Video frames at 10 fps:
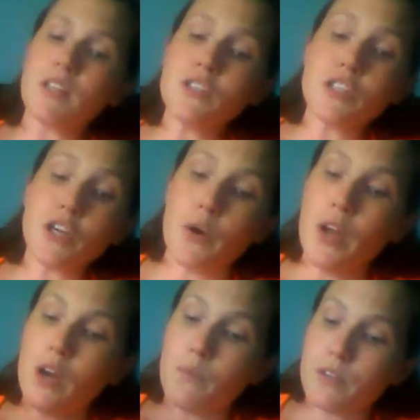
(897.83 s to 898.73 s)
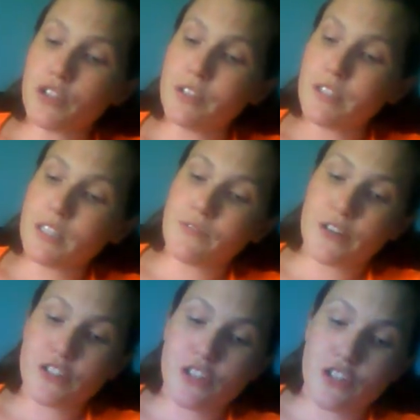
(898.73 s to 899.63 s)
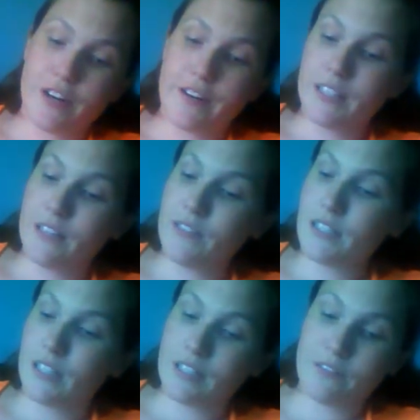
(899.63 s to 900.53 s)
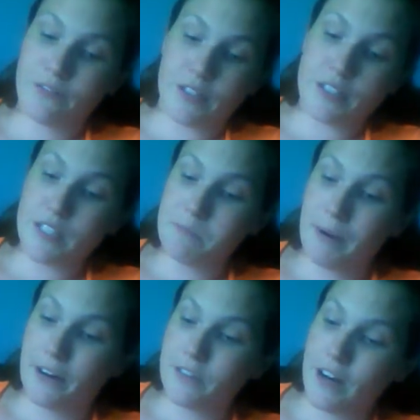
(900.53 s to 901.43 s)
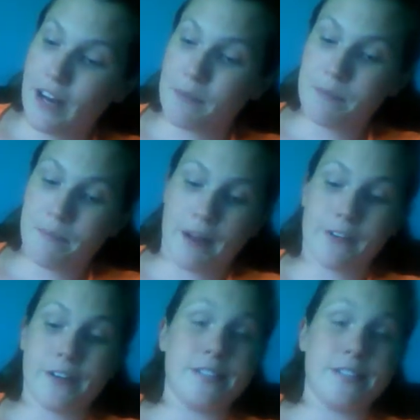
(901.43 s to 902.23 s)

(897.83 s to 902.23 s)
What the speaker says: So, when Jonas is forced to share at the evening telling of feelings, his parents are able to monitor his